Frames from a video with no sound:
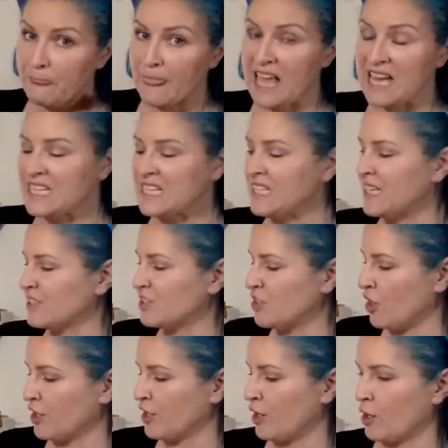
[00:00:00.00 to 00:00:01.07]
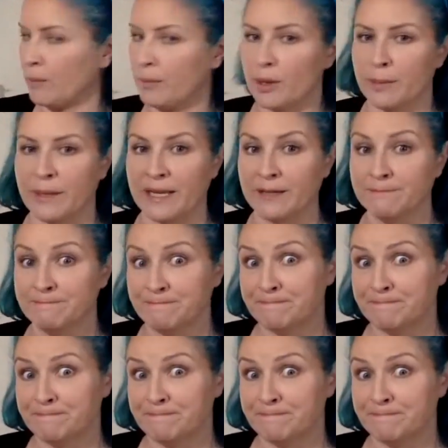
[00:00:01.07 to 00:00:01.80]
I need to get started on our burping.